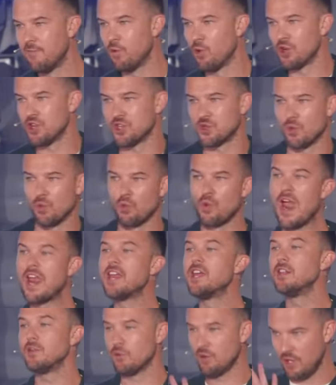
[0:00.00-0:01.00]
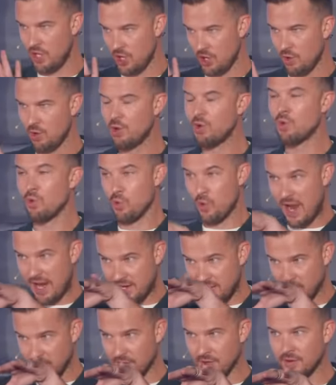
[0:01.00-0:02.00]
we're just
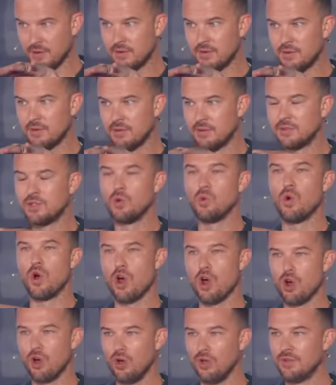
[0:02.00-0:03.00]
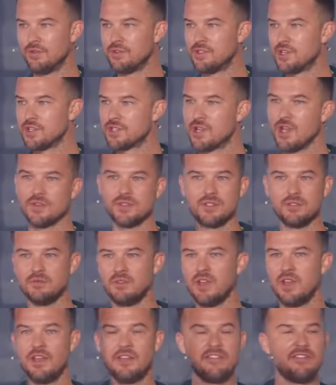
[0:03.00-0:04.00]
regular, the world just goes
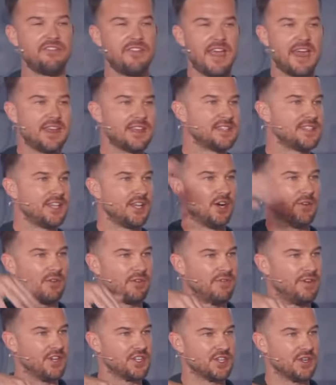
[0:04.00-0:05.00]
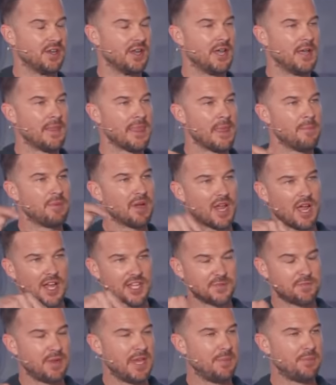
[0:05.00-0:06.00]
fantasy over vision, but
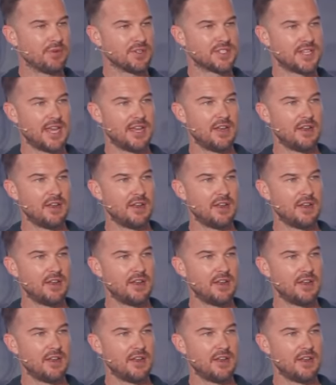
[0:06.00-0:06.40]
God's people say,